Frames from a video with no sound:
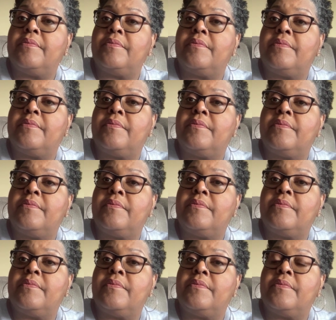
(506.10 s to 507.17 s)

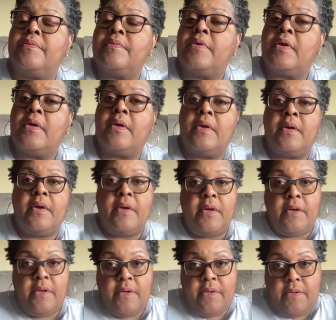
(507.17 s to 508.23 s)

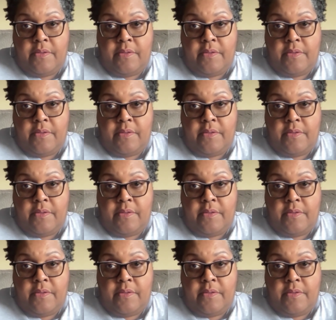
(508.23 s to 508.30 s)
Nothing is said.